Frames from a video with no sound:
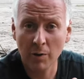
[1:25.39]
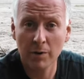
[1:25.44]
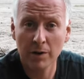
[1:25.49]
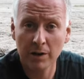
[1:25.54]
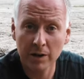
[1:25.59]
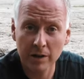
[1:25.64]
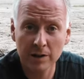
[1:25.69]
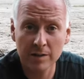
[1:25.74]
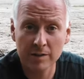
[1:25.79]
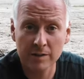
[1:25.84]

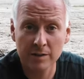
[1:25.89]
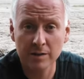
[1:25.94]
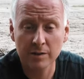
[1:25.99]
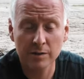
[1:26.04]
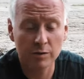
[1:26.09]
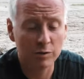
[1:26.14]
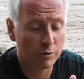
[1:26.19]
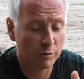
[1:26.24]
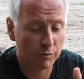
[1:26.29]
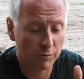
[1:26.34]
is it
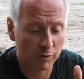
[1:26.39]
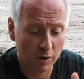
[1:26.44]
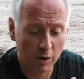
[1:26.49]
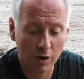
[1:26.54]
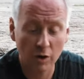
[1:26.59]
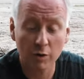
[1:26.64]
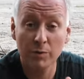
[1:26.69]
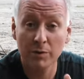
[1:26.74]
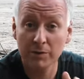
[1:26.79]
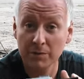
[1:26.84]
to
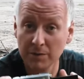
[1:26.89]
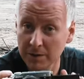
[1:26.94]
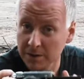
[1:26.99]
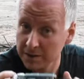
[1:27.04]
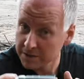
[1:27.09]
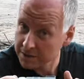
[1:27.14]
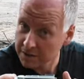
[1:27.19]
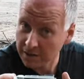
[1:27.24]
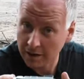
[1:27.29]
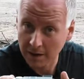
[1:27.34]
vlog with
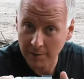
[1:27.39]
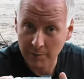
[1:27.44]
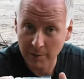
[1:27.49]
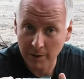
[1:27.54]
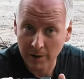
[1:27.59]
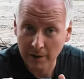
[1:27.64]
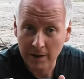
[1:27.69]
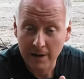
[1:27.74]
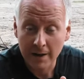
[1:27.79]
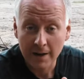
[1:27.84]
this camera.